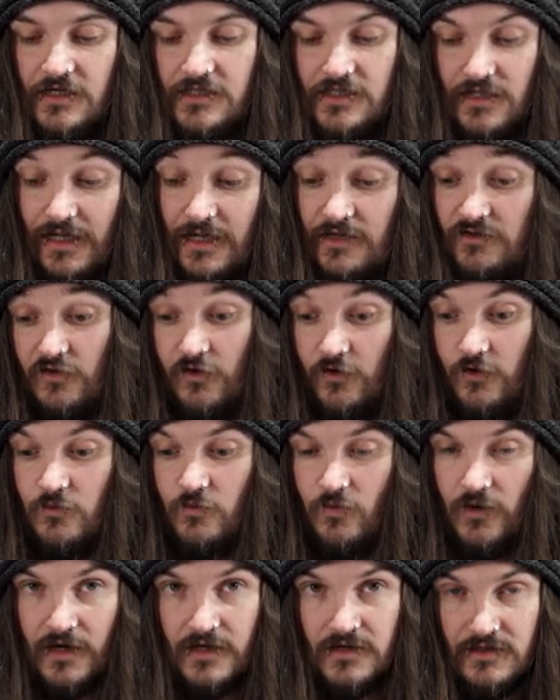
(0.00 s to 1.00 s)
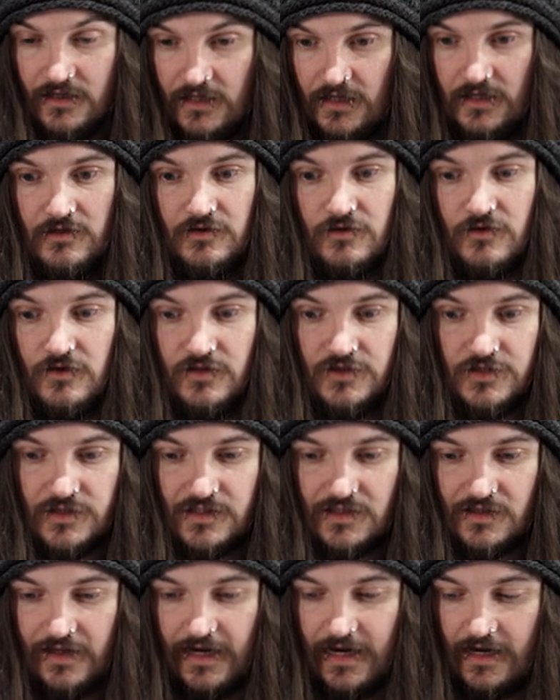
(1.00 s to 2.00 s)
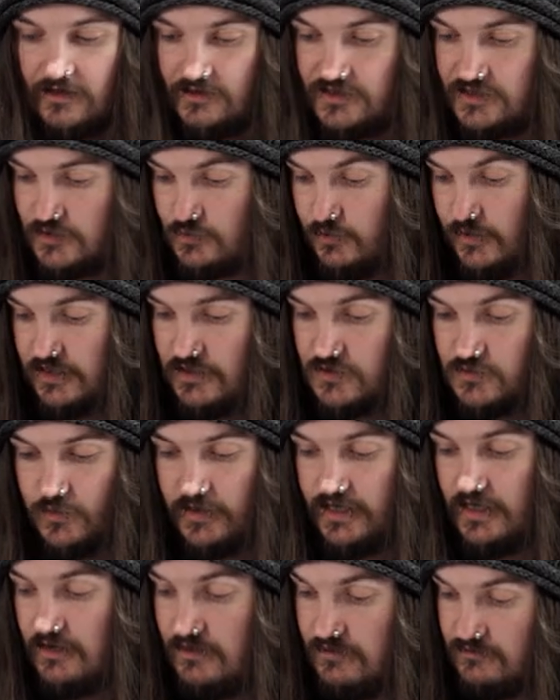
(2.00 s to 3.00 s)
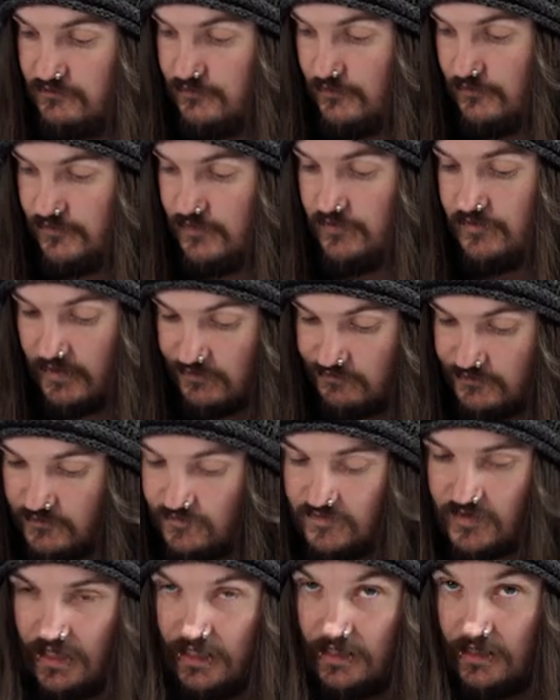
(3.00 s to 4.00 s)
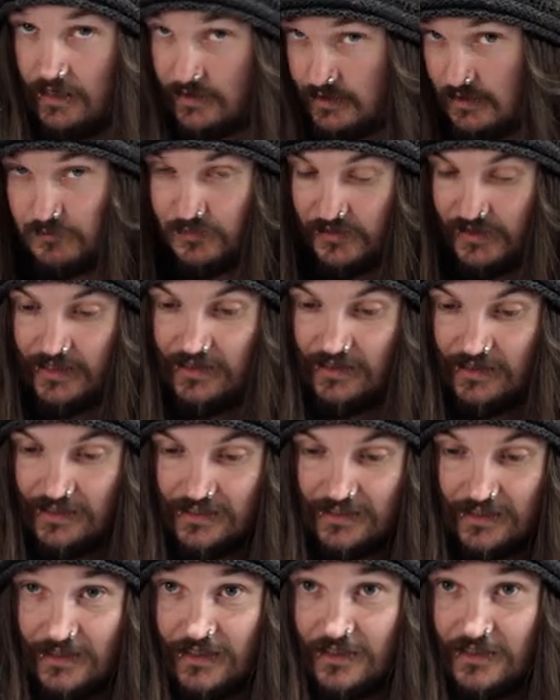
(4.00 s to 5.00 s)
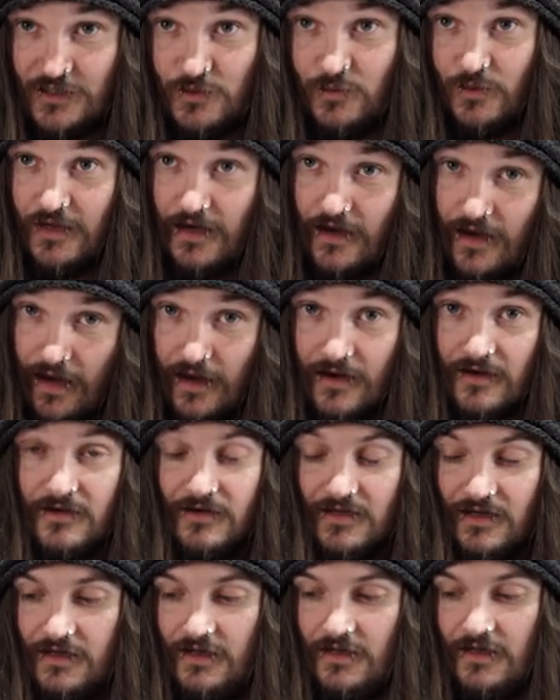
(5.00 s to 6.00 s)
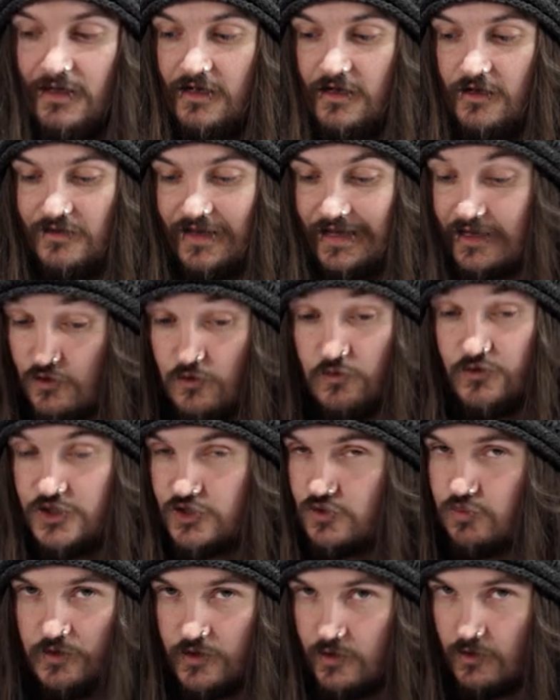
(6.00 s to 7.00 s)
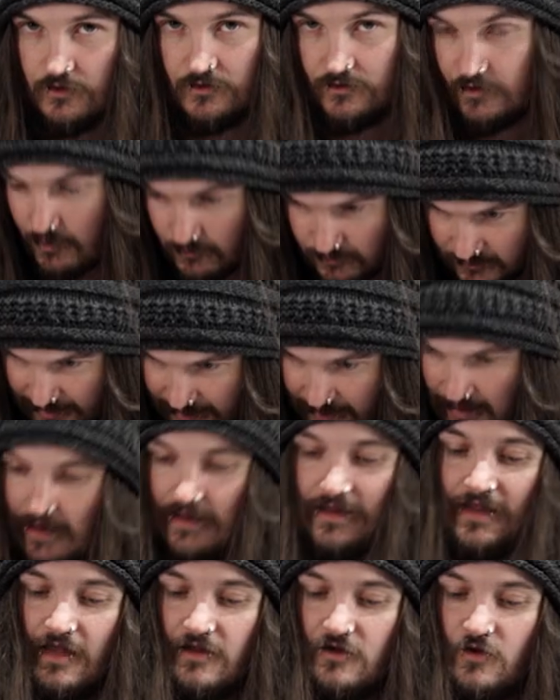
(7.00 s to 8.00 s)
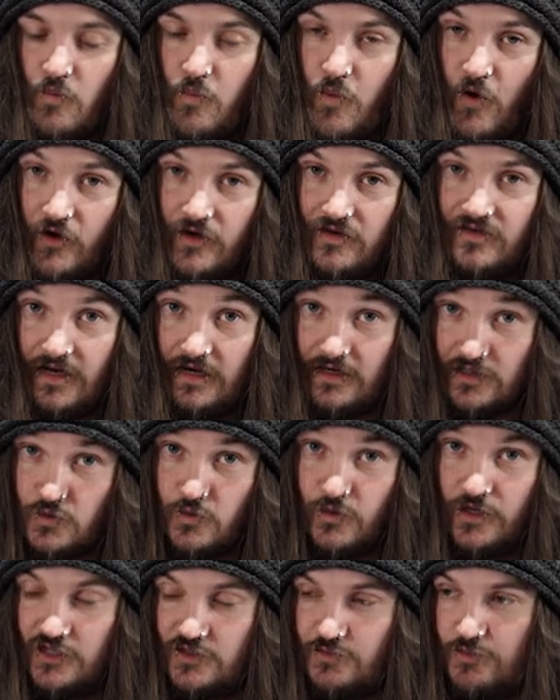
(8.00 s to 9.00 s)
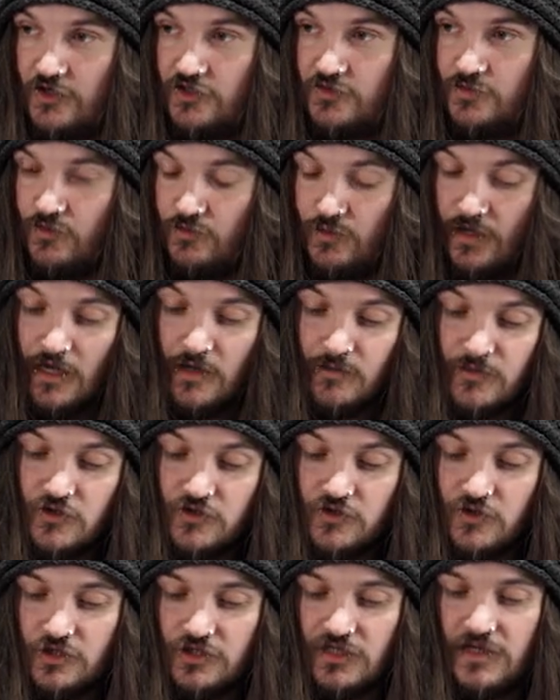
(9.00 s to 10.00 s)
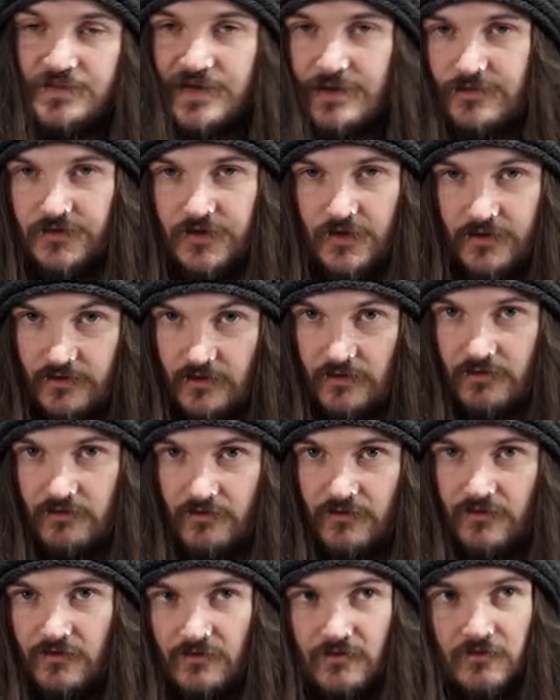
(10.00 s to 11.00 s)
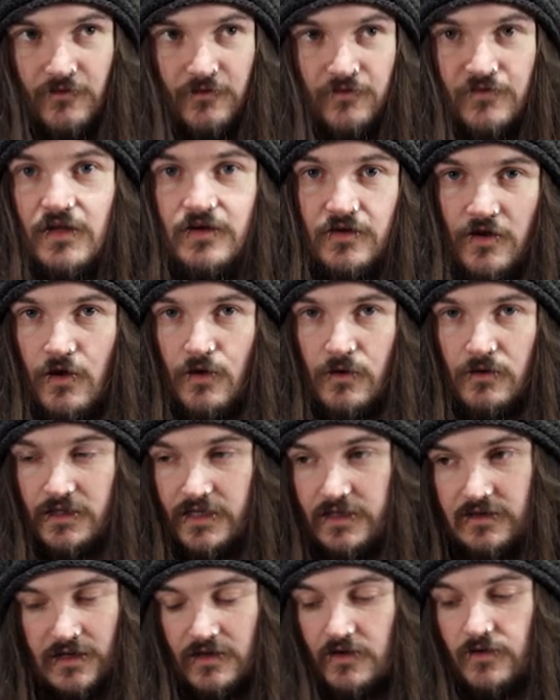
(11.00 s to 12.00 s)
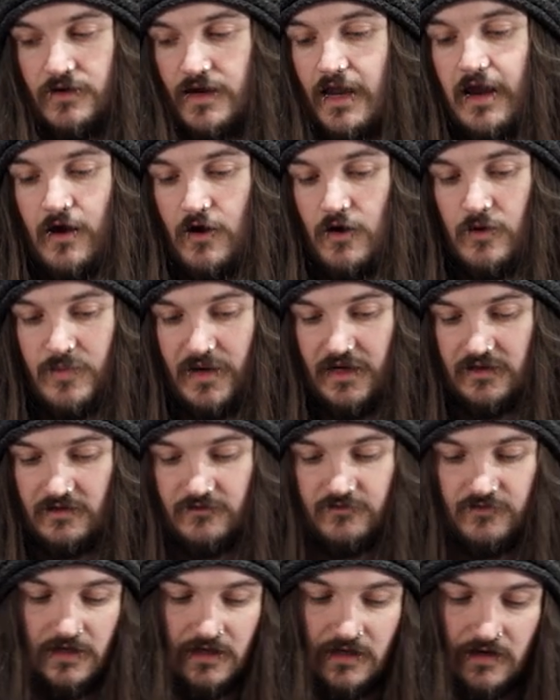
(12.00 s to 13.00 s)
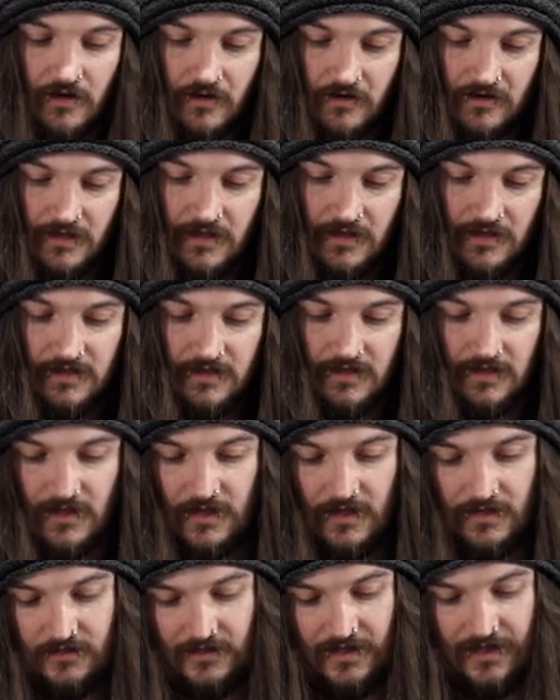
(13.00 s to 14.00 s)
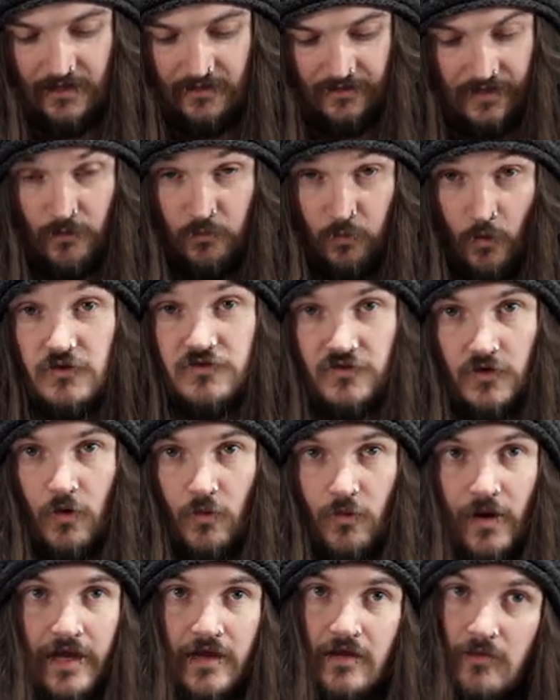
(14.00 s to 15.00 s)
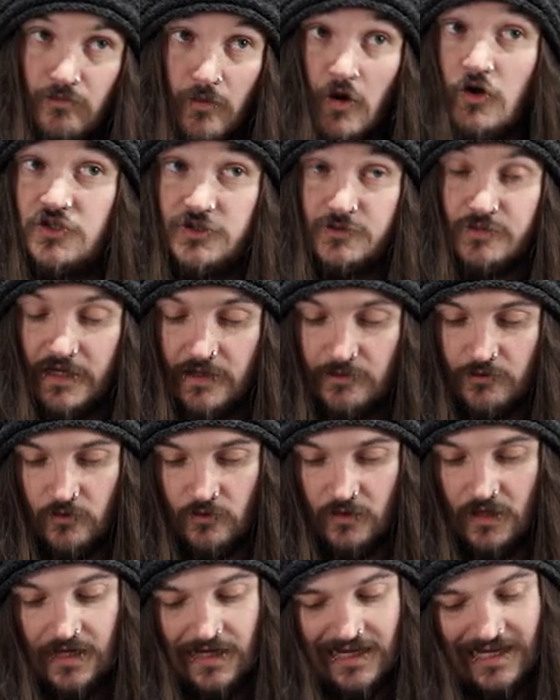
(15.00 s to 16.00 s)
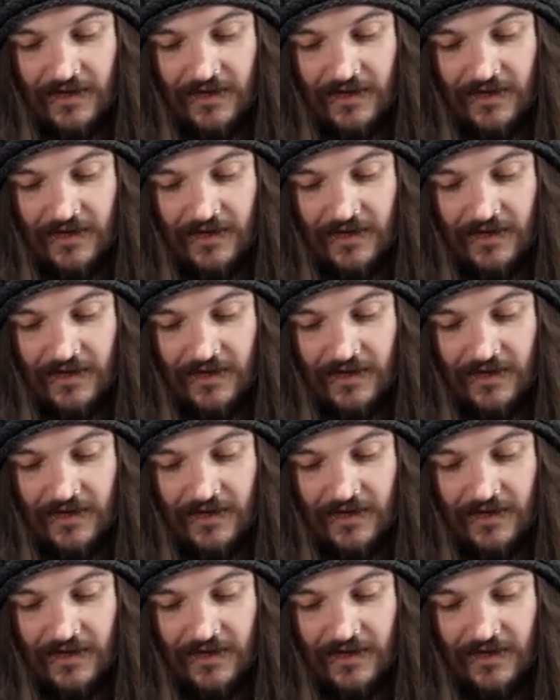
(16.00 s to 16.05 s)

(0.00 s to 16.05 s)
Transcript: So like turn one, you can just like swing, swing for 15, 15, and then play this and then swing again. Like you just want to uh, like get your opponent down as quick as possible because usually people don't defend early. They don't care about defending. Uh, like they want to awaken most people.